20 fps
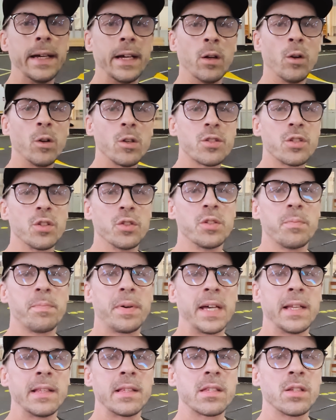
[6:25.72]
It also
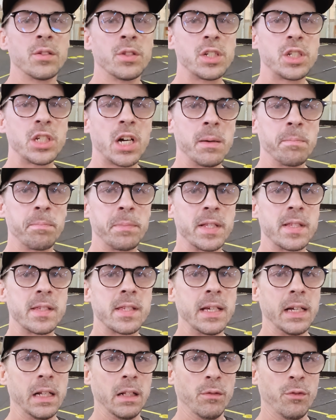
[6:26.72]
depends on the jump
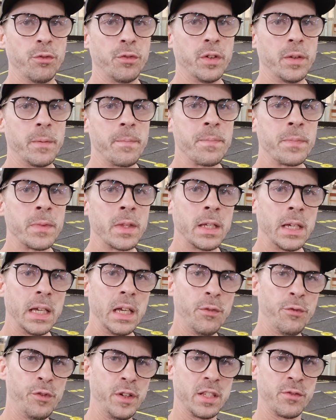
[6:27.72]
itself.
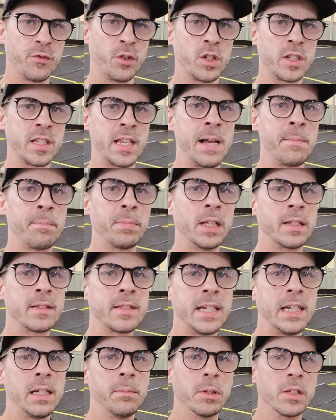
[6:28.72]
If it's, for example, a
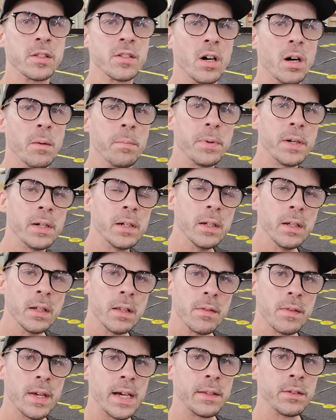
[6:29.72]
tabletop,
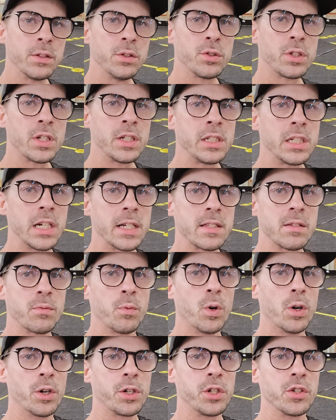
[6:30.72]
then you can
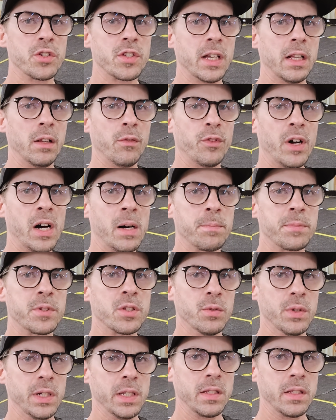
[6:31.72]
just work yourself up to